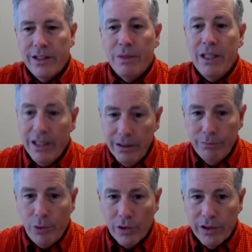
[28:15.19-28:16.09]
can be
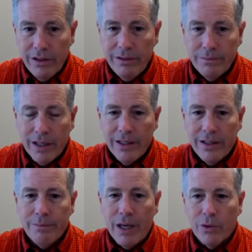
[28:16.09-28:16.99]
imported by
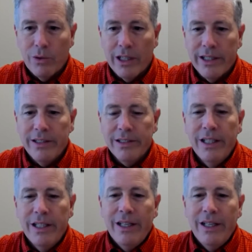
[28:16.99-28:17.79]
the payroll ladies.